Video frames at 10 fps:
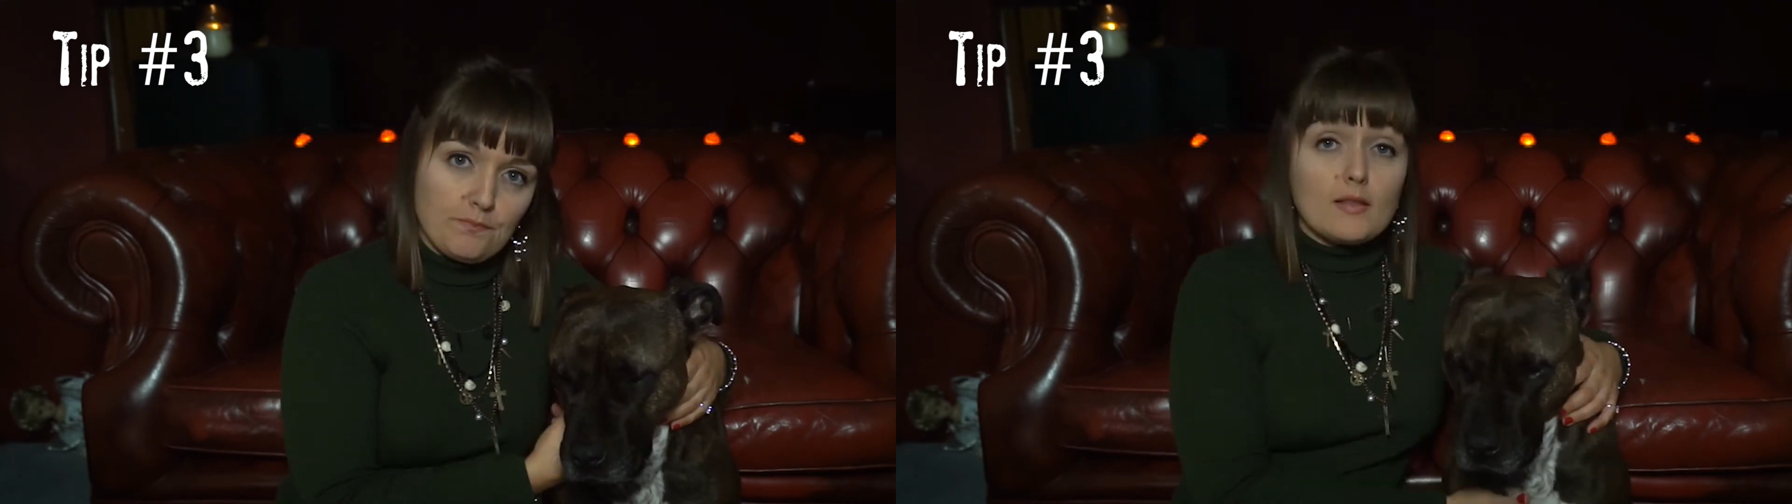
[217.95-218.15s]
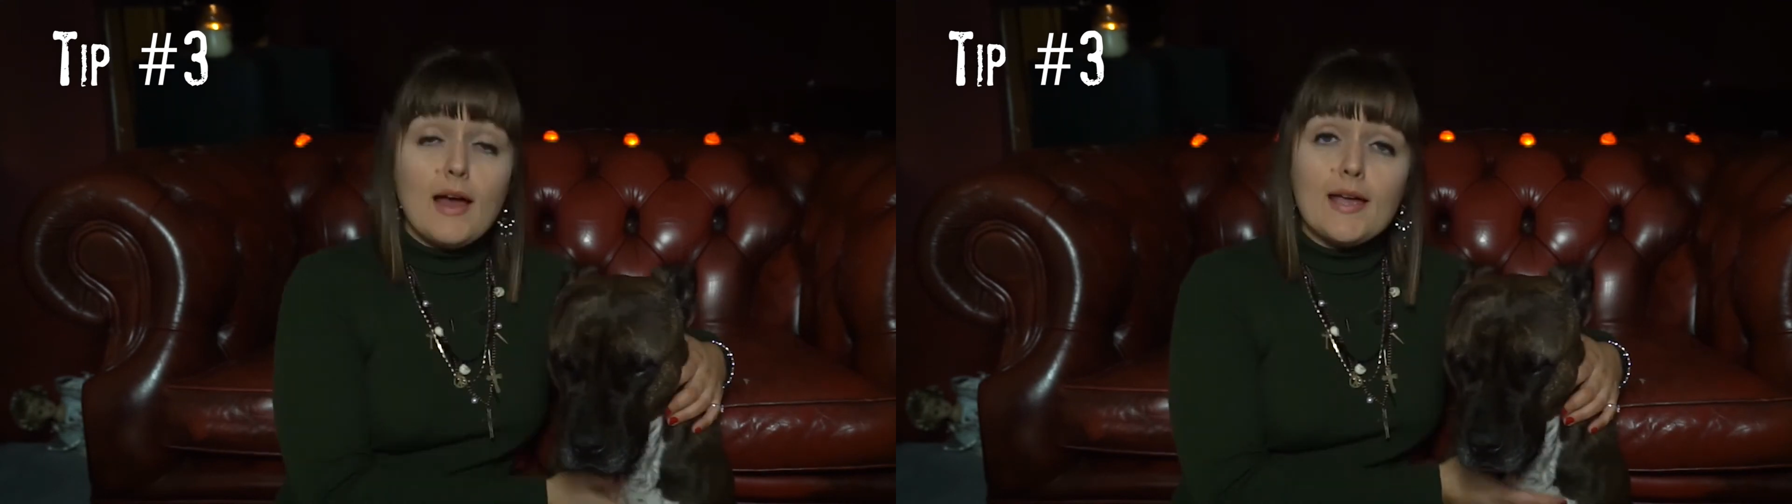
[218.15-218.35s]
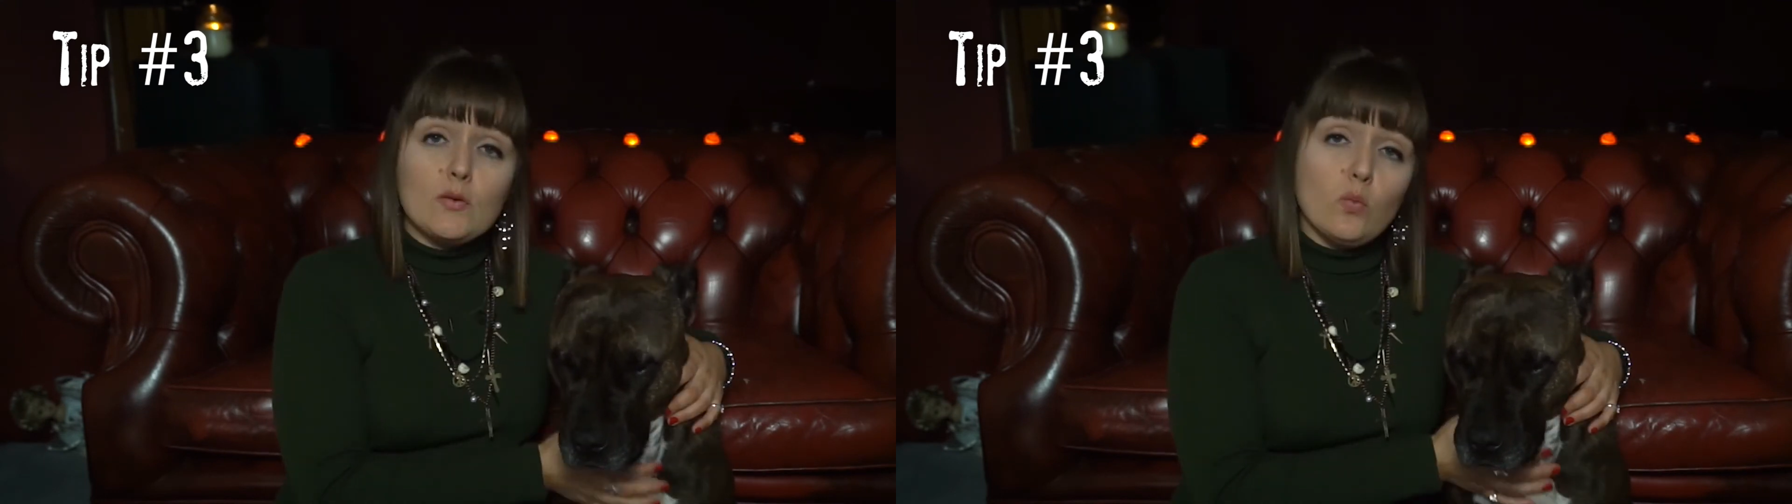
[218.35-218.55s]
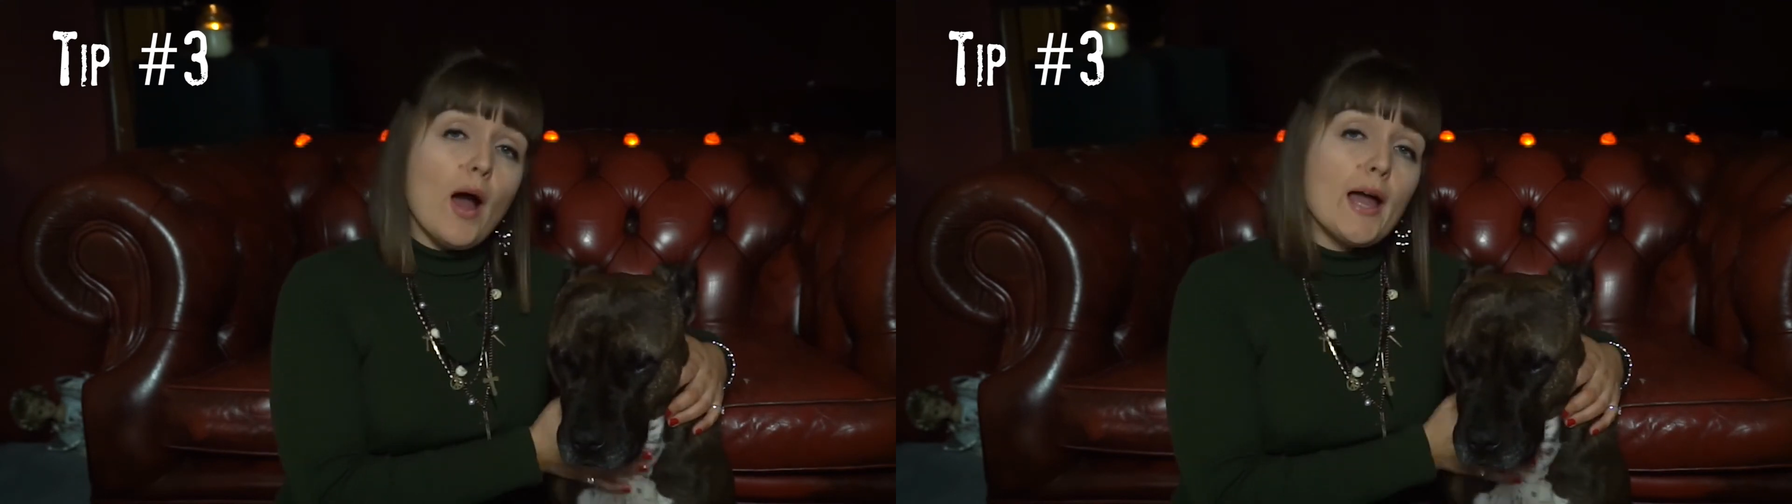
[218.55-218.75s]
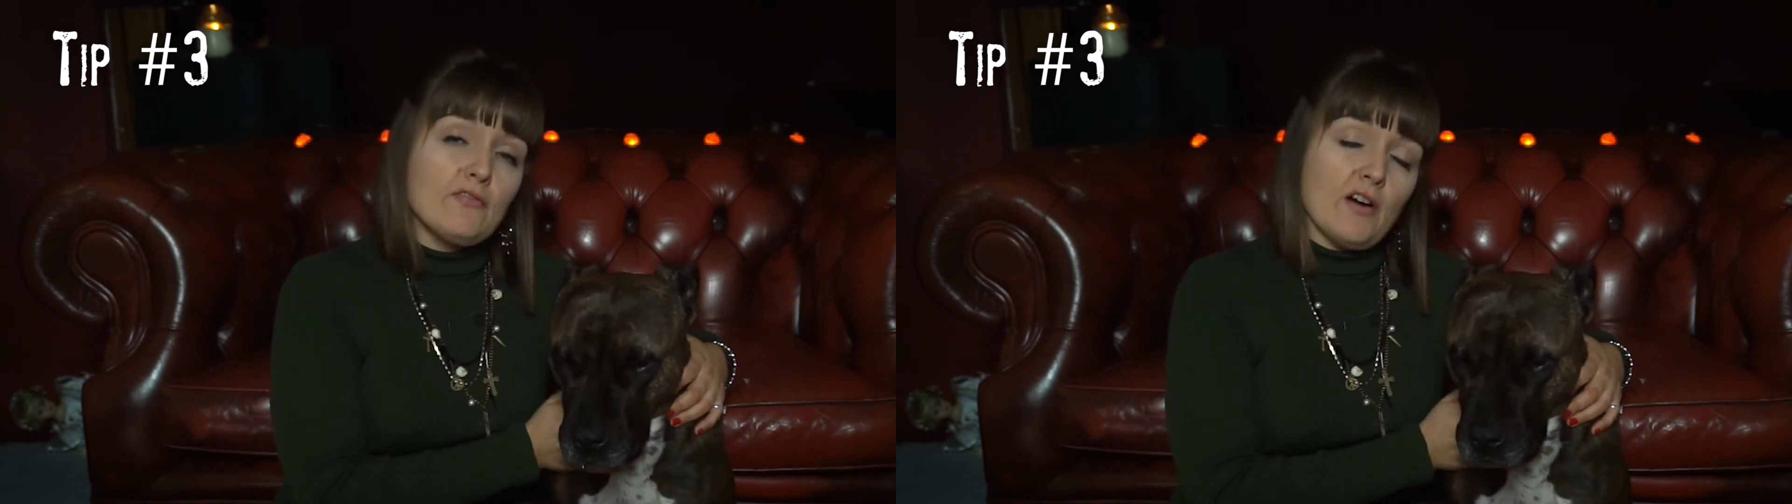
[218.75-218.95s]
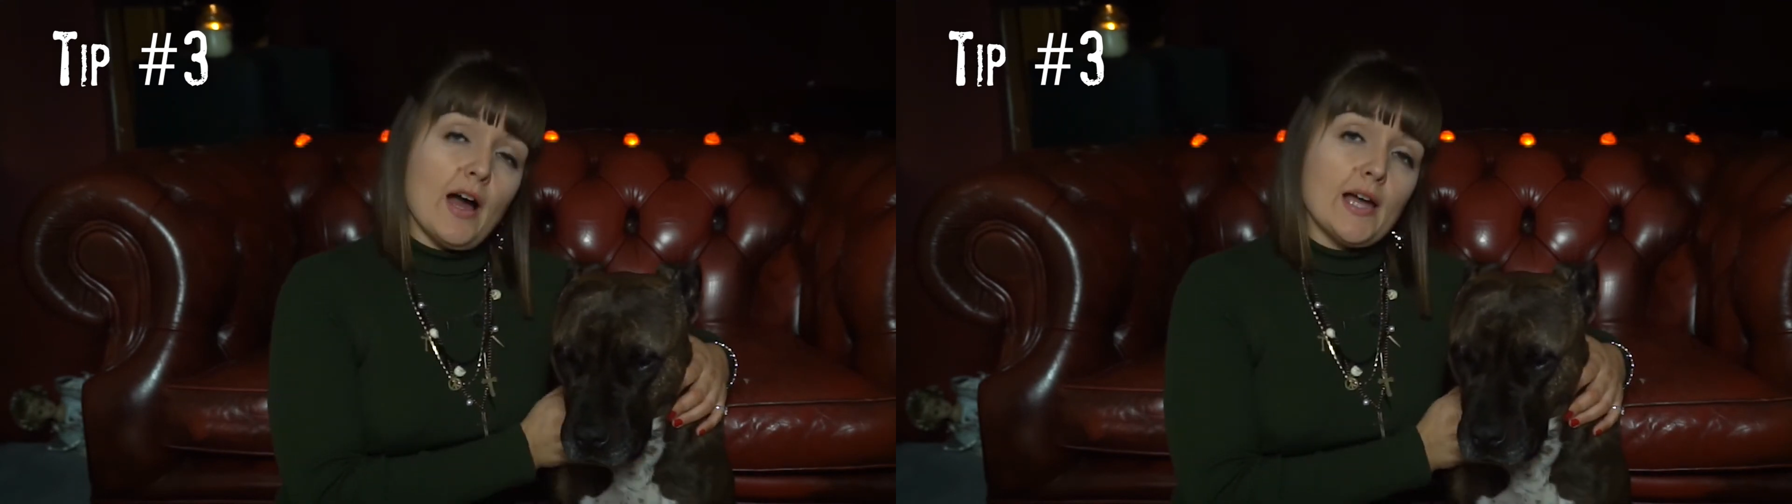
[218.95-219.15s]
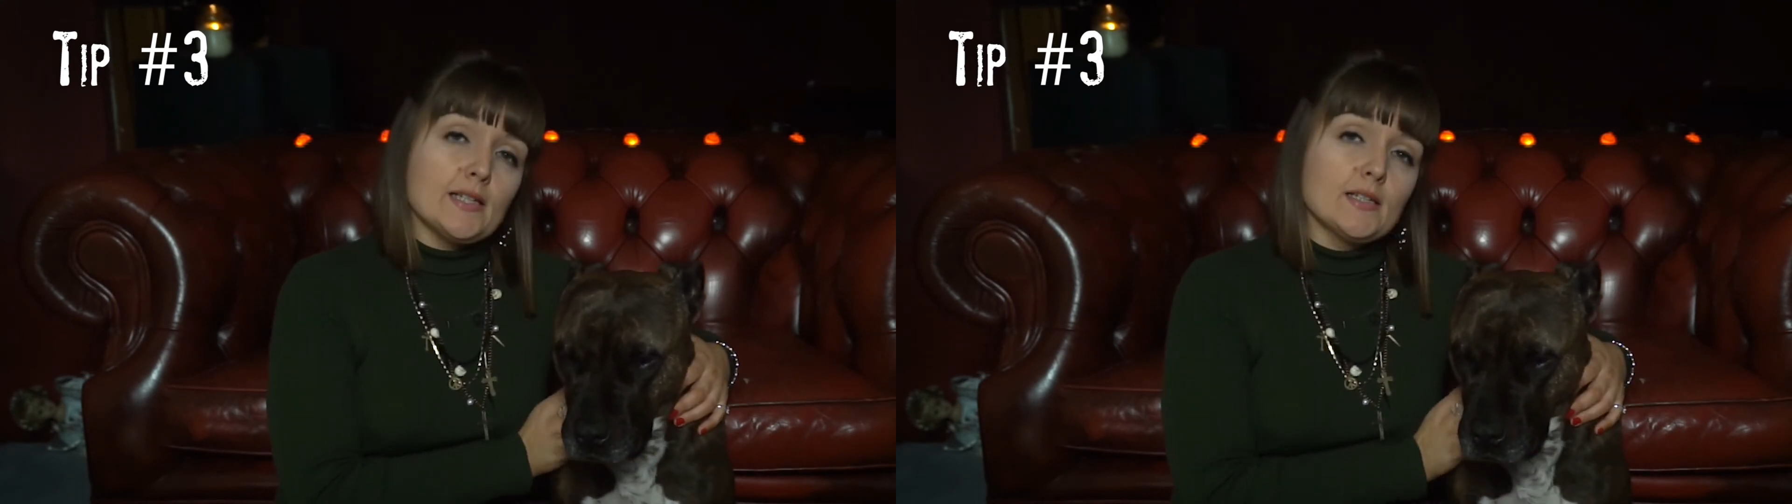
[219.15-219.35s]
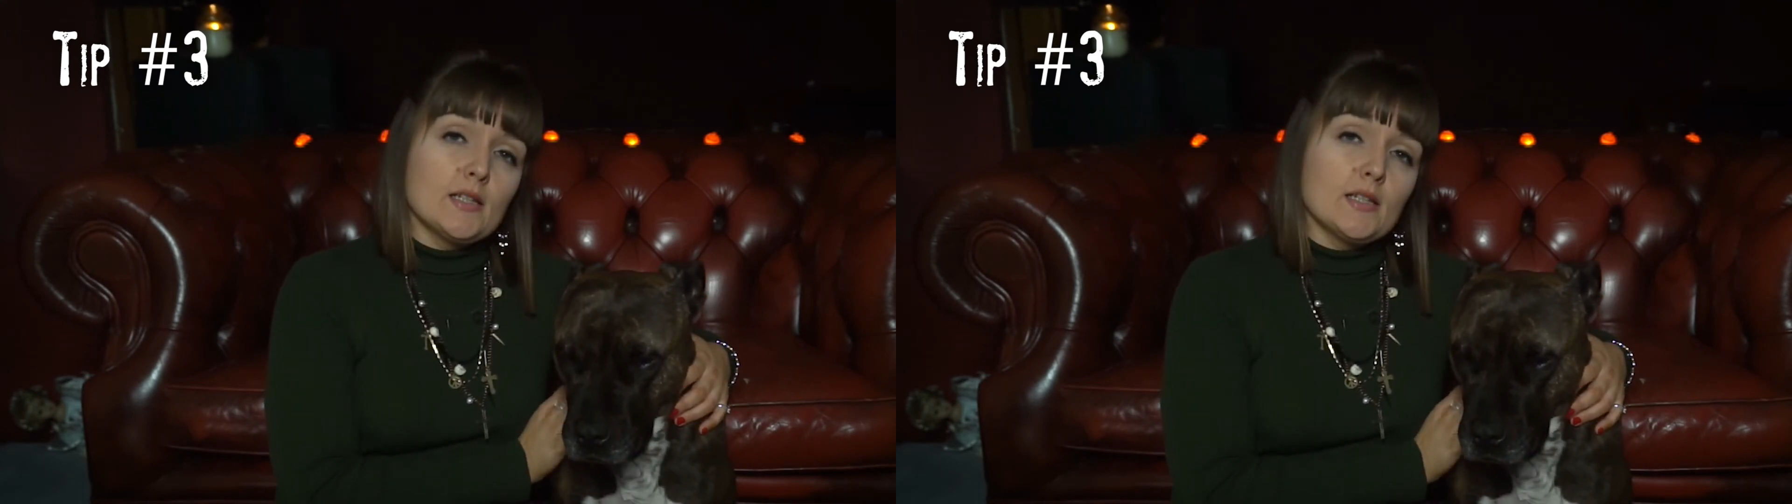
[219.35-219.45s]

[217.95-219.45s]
Like Wi-Fi,